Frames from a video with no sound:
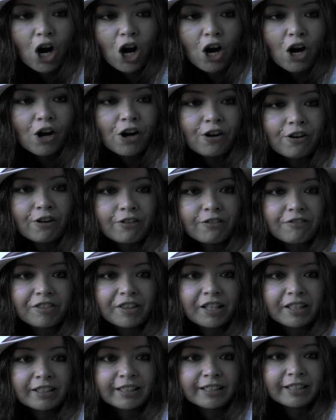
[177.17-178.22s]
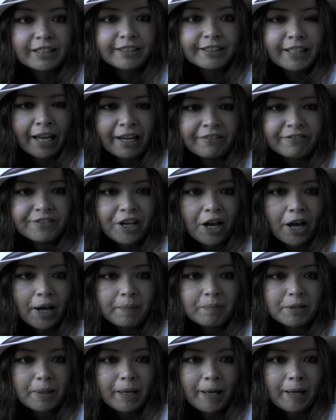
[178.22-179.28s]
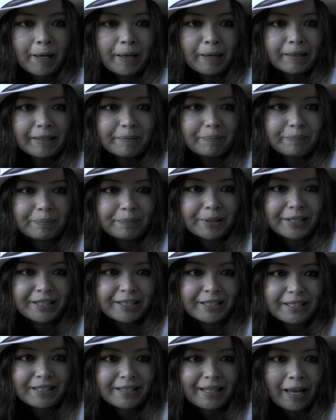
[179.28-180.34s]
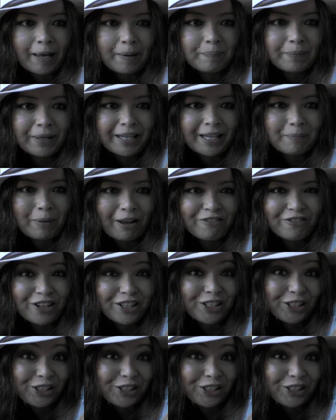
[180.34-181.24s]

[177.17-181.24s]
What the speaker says: of the little life typed business that me and my friend